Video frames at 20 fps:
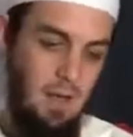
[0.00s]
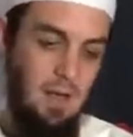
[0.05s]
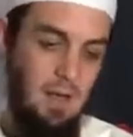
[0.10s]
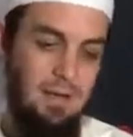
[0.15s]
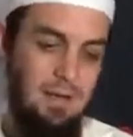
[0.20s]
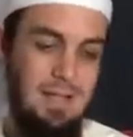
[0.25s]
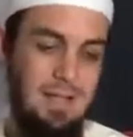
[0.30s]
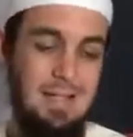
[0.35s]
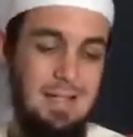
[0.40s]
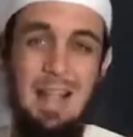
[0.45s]

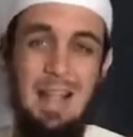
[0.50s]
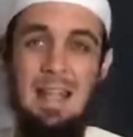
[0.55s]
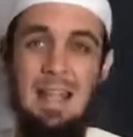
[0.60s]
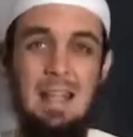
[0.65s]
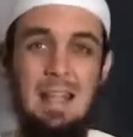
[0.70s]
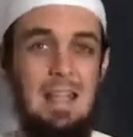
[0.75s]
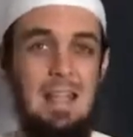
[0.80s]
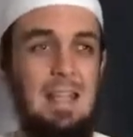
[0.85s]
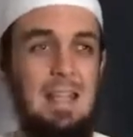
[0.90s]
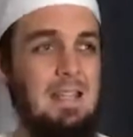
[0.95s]
The second
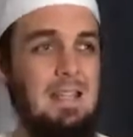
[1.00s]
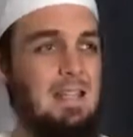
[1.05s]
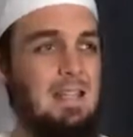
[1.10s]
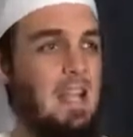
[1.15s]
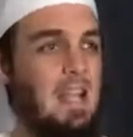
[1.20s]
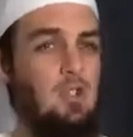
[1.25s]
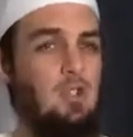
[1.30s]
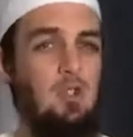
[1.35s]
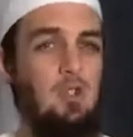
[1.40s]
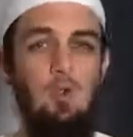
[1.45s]
thing is there
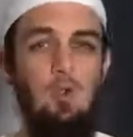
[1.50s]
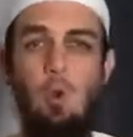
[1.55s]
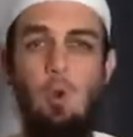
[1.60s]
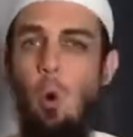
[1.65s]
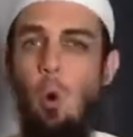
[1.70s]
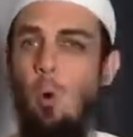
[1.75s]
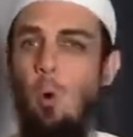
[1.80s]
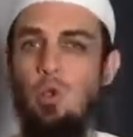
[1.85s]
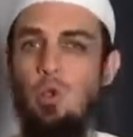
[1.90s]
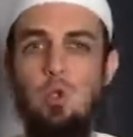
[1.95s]
is
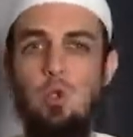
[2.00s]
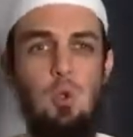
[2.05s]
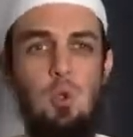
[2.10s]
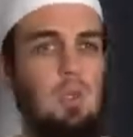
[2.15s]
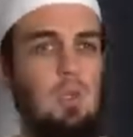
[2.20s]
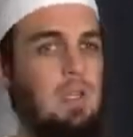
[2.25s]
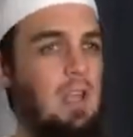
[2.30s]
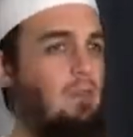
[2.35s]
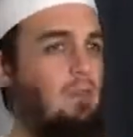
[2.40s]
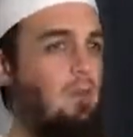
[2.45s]
no
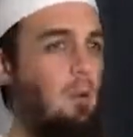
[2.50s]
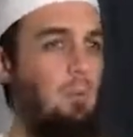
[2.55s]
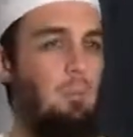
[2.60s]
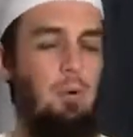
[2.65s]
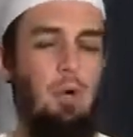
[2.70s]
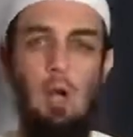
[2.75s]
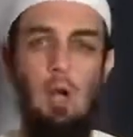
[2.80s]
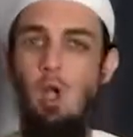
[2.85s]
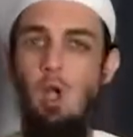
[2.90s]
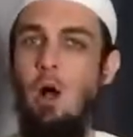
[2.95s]
sunnah for
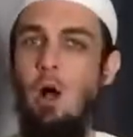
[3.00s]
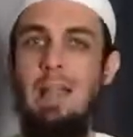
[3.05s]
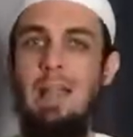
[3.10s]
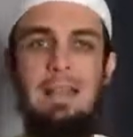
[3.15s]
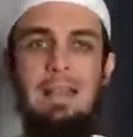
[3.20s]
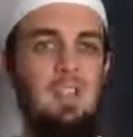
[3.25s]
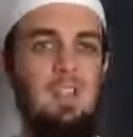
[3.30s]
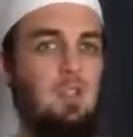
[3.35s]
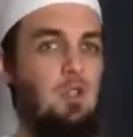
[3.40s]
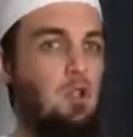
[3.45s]
prolonging
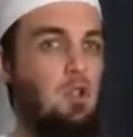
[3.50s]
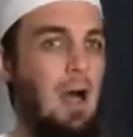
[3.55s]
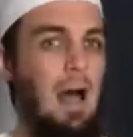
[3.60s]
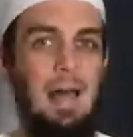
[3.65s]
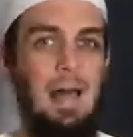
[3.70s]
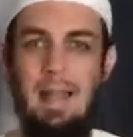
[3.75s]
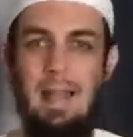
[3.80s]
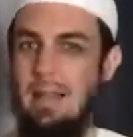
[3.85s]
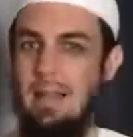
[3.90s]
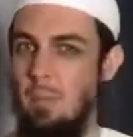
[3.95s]
this dua
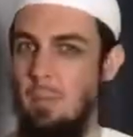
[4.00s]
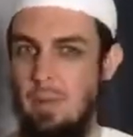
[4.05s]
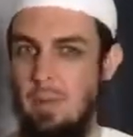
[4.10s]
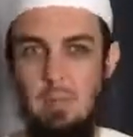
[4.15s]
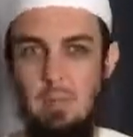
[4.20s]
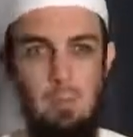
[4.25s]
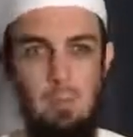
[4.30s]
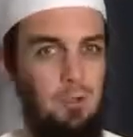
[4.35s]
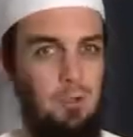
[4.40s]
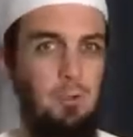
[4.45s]
like the
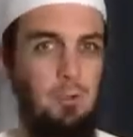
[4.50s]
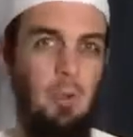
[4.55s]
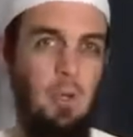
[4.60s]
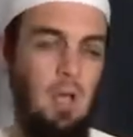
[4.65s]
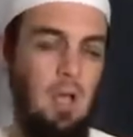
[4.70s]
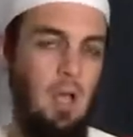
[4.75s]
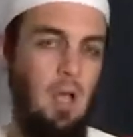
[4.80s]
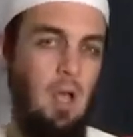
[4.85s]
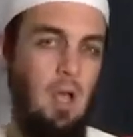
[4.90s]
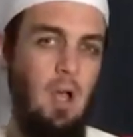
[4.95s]
people do,
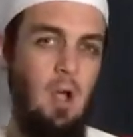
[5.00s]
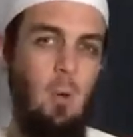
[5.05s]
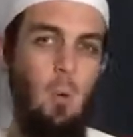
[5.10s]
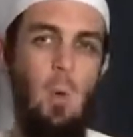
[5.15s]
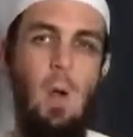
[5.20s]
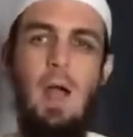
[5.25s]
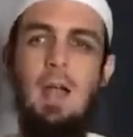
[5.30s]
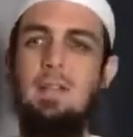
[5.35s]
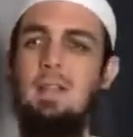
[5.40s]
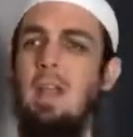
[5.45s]

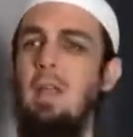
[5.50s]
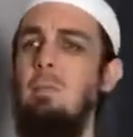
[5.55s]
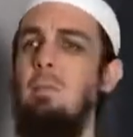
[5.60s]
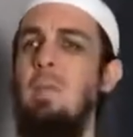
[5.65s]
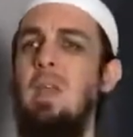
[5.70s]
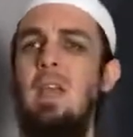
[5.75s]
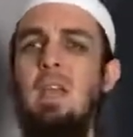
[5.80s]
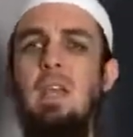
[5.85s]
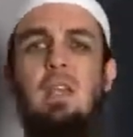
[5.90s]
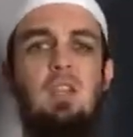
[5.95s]
where they
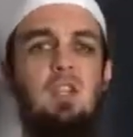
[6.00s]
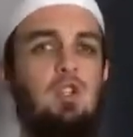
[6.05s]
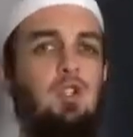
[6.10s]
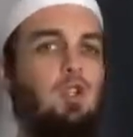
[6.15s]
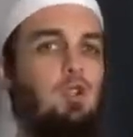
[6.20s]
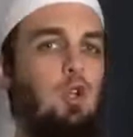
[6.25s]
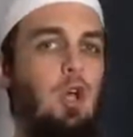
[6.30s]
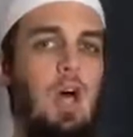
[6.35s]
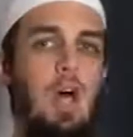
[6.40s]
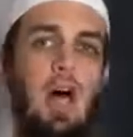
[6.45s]
make this
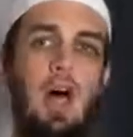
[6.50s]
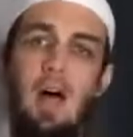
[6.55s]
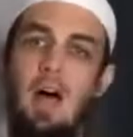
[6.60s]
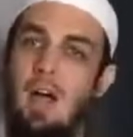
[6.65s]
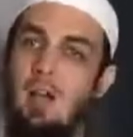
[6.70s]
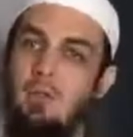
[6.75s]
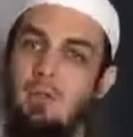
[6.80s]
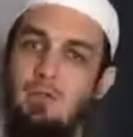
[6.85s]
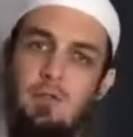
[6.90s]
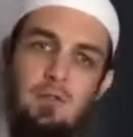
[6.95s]

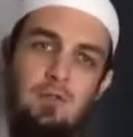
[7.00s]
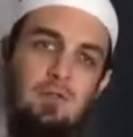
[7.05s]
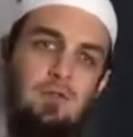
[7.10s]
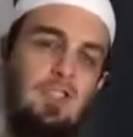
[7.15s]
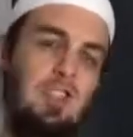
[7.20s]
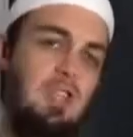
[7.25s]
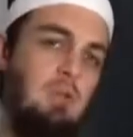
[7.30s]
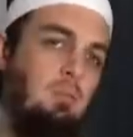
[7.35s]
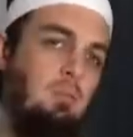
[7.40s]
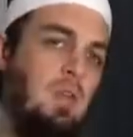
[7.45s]
dua
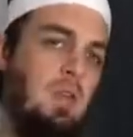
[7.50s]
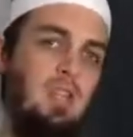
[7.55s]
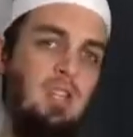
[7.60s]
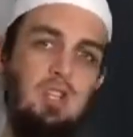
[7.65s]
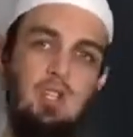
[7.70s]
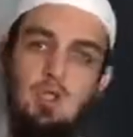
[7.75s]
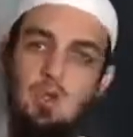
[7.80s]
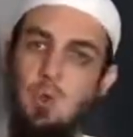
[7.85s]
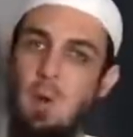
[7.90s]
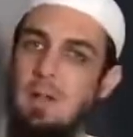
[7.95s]
15
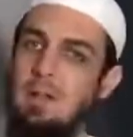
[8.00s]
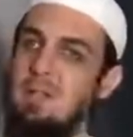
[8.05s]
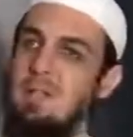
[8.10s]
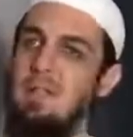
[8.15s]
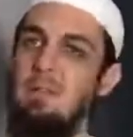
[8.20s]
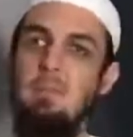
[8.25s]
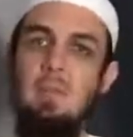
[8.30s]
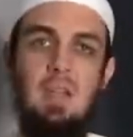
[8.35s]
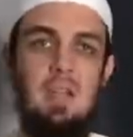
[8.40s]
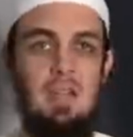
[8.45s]
minutes, 20
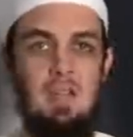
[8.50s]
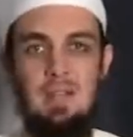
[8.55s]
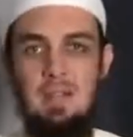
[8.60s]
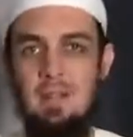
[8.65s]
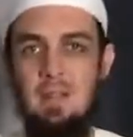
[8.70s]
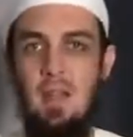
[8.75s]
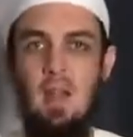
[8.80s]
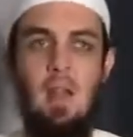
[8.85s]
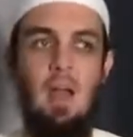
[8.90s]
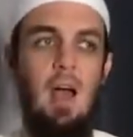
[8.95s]
minutes,
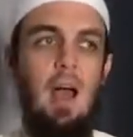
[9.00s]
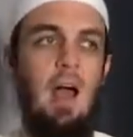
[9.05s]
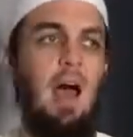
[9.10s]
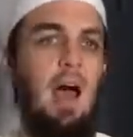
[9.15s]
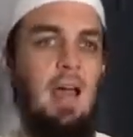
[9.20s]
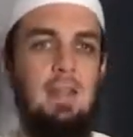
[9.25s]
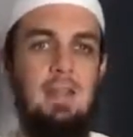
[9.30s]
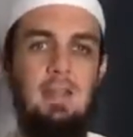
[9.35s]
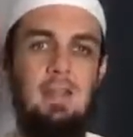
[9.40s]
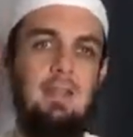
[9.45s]

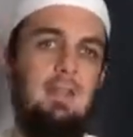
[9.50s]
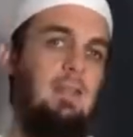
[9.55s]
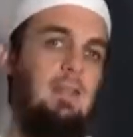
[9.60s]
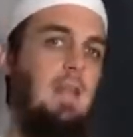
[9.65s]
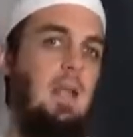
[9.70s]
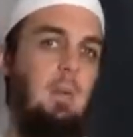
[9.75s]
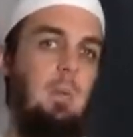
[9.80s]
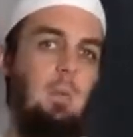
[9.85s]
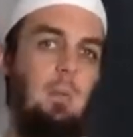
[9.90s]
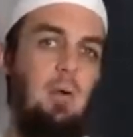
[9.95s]
and
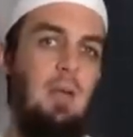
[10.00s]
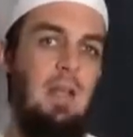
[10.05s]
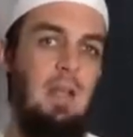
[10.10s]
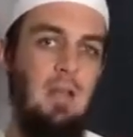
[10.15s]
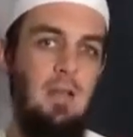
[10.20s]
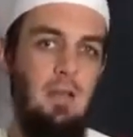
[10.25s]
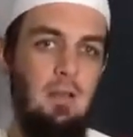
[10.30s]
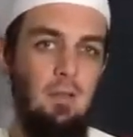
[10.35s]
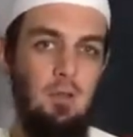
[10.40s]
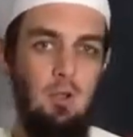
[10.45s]
they
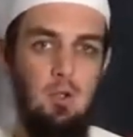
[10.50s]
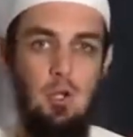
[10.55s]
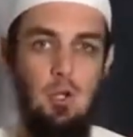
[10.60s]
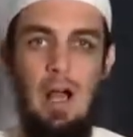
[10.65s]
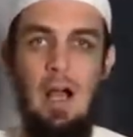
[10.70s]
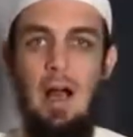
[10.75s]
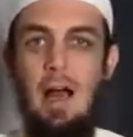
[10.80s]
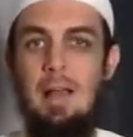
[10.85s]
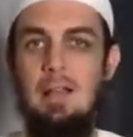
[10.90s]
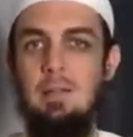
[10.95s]
bring
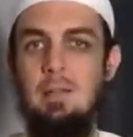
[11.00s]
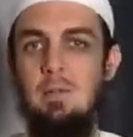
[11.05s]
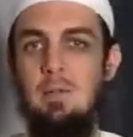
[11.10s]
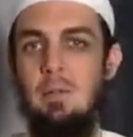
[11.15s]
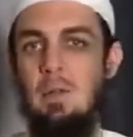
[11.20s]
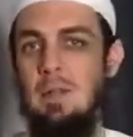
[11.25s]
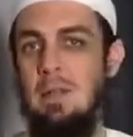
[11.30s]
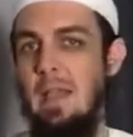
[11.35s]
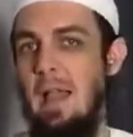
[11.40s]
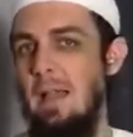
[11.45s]
du'as
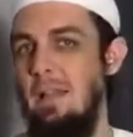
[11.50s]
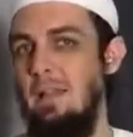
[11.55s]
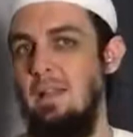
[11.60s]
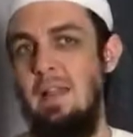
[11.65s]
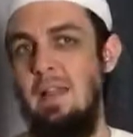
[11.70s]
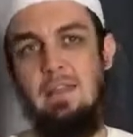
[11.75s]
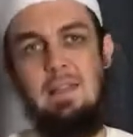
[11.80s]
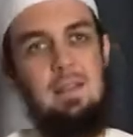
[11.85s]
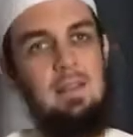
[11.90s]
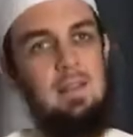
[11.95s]

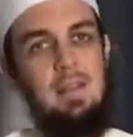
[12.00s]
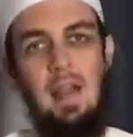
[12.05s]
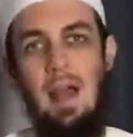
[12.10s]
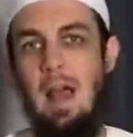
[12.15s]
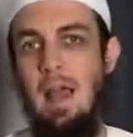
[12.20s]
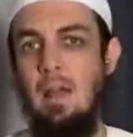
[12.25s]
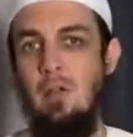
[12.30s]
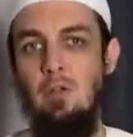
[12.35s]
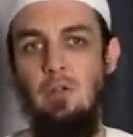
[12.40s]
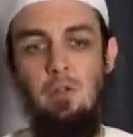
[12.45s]
that
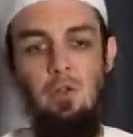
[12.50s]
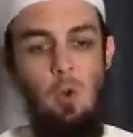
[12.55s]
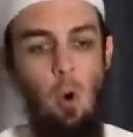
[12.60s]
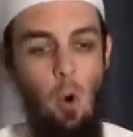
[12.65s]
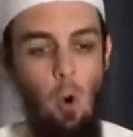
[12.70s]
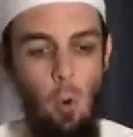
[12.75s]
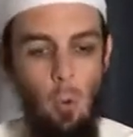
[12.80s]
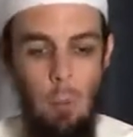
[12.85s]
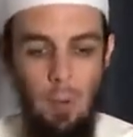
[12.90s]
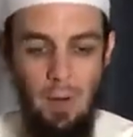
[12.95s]

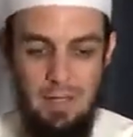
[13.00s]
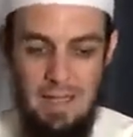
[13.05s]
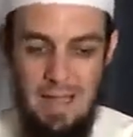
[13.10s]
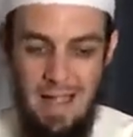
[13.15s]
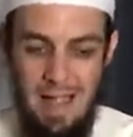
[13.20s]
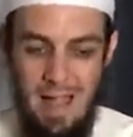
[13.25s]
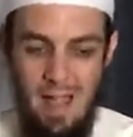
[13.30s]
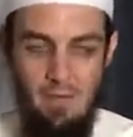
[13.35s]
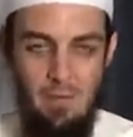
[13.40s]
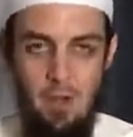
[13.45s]
nobody
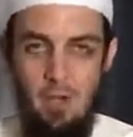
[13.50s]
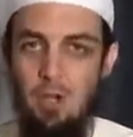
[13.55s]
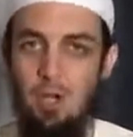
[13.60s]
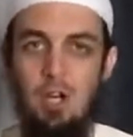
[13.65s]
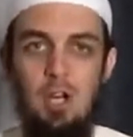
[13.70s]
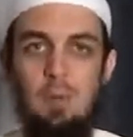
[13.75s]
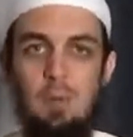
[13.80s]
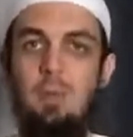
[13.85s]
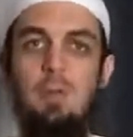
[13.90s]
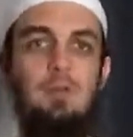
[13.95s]
ever
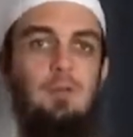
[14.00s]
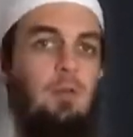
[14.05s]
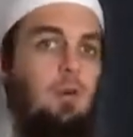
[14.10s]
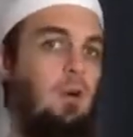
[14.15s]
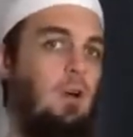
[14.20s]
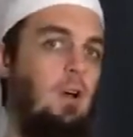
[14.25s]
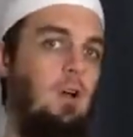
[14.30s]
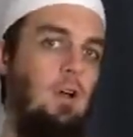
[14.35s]
heard before.